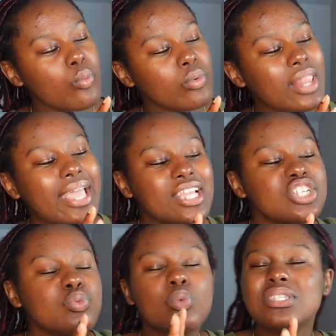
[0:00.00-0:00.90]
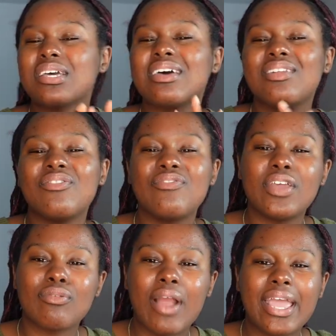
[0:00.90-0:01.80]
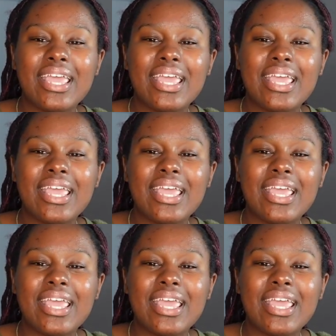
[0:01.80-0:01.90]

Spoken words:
like, it just wasn't gonna fit right.